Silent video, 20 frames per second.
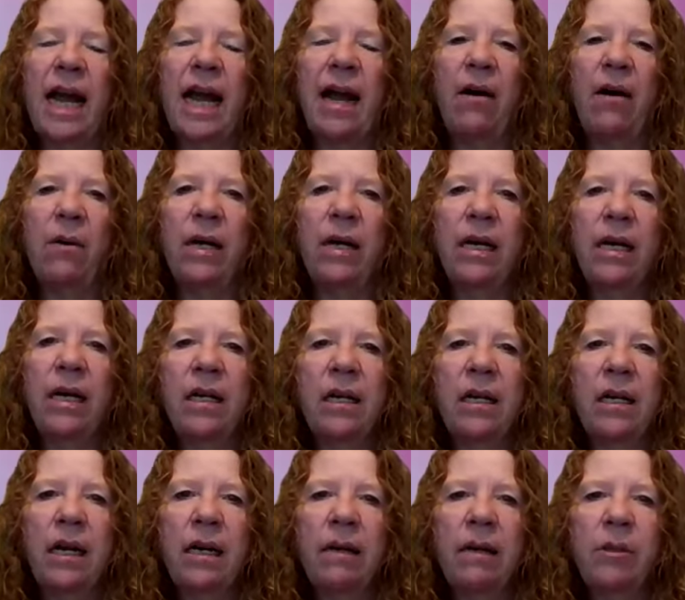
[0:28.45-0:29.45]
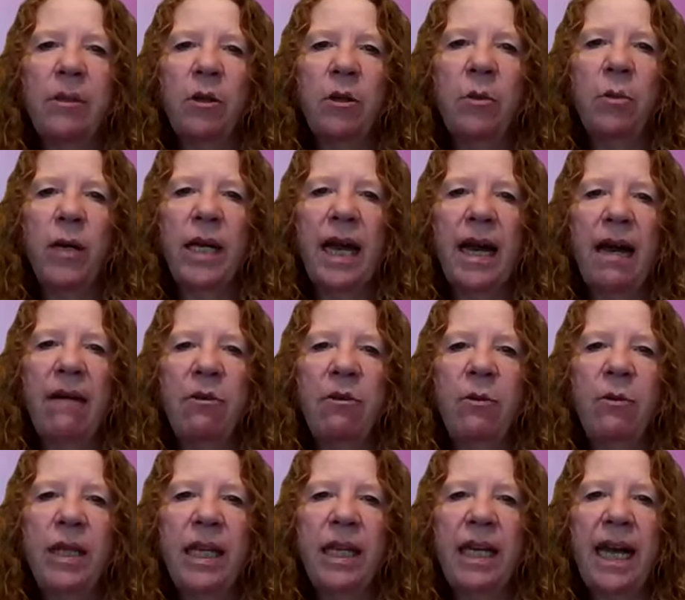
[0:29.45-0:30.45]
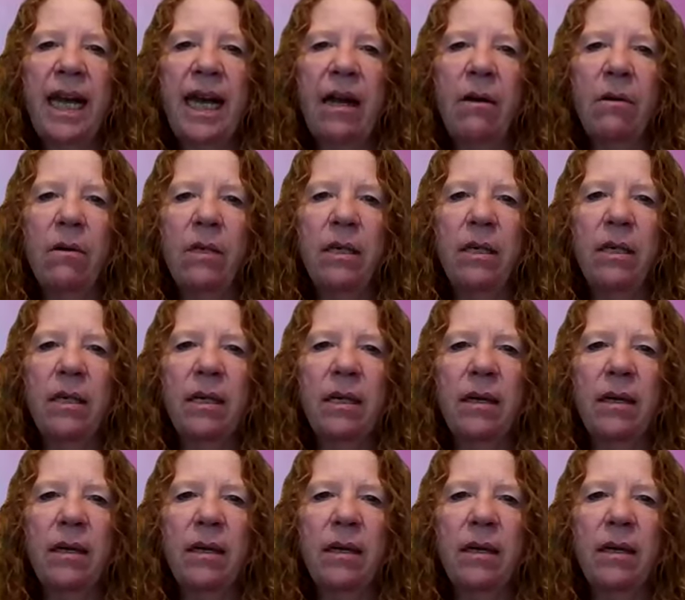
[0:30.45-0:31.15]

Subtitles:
now, so that we have you in the count.